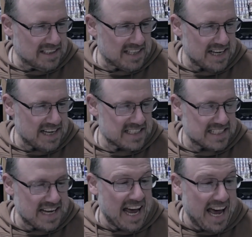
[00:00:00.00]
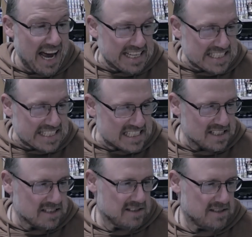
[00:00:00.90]
gets an
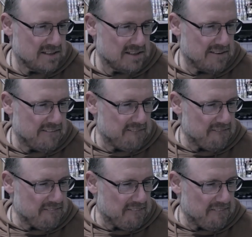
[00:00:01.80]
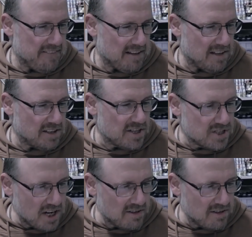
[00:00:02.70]
eight. And I
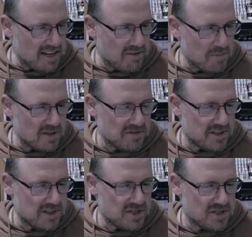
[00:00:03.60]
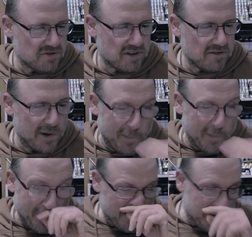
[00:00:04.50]
don't have a motivation to reroll.
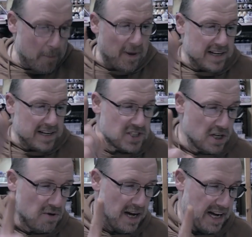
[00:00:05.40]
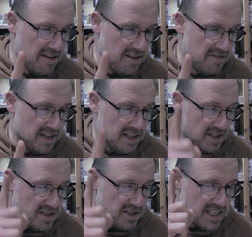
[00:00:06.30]
Uh, but I do have,
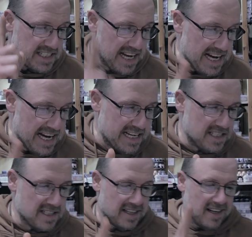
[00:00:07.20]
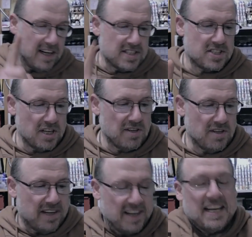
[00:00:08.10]
because this is, I do,
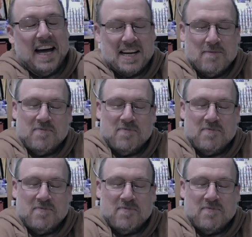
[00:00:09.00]
okay,